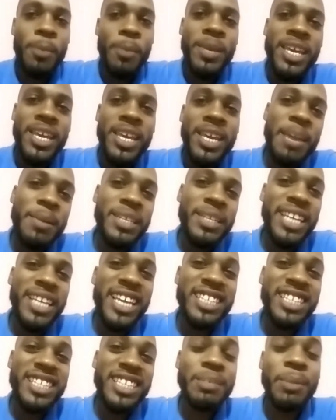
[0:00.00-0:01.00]
Her being
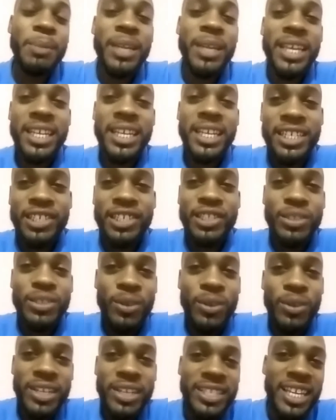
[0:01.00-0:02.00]
able to explain
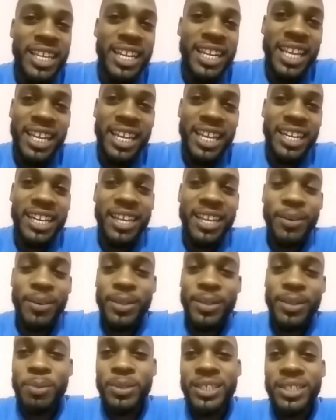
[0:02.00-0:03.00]
these stories at the end of the
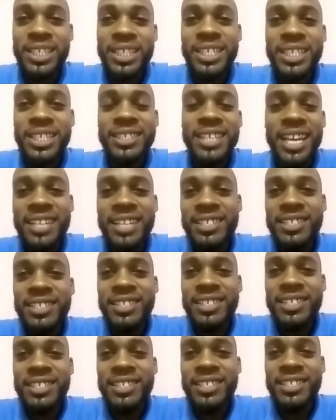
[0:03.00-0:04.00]
day was putting these guys
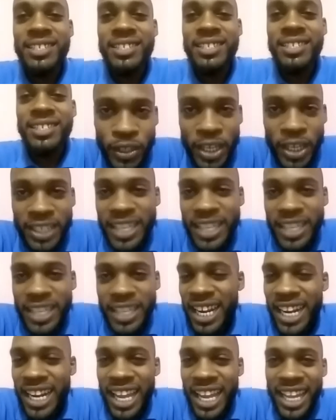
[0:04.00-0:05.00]
in jeopardy, you know.
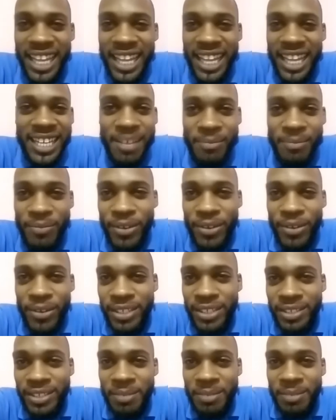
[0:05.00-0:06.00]
So it's kind of like a
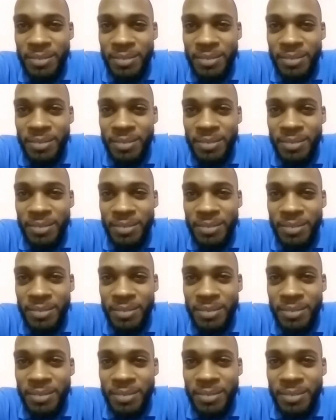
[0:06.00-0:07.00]
them versus
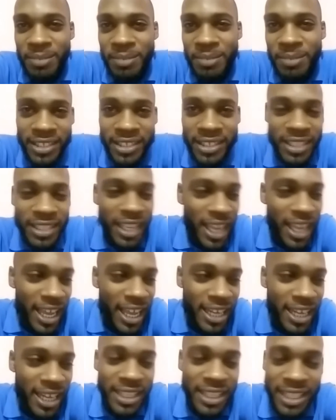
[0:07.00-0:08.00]
media situation.
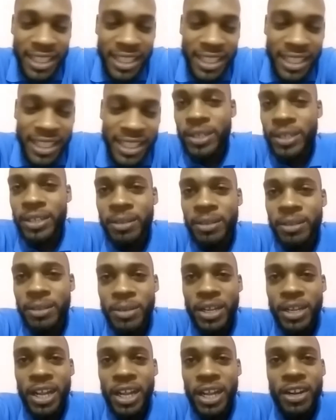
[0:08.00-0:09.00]
This is the kind of
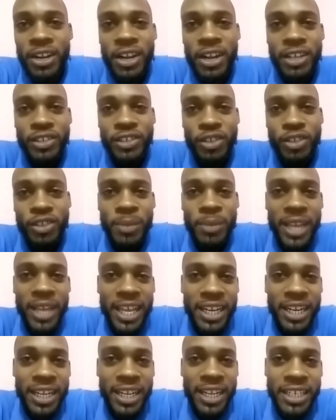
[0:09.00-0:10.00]
thing that will bring
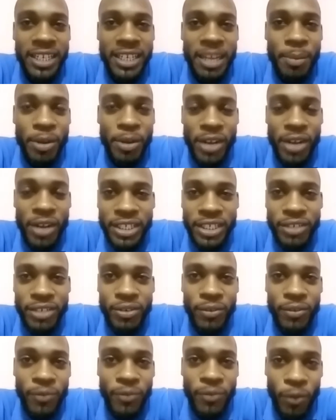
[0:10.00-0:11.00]
across some kind of
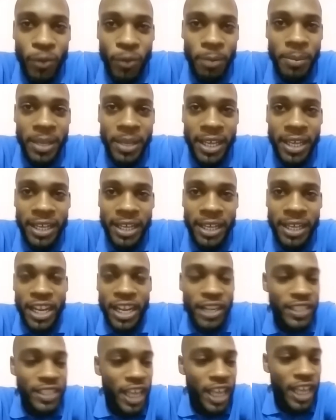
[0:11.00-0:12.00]
democratic reform,
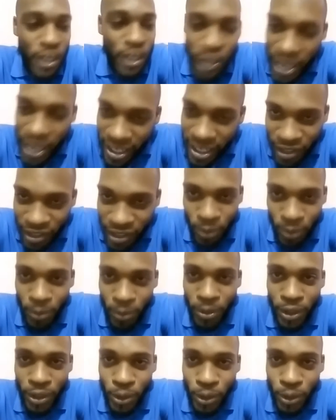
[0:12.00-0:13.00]
because here's a
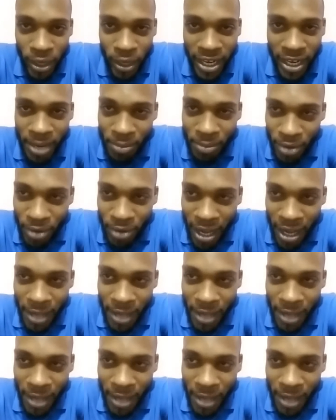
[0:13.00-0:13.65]
gray zone, two of them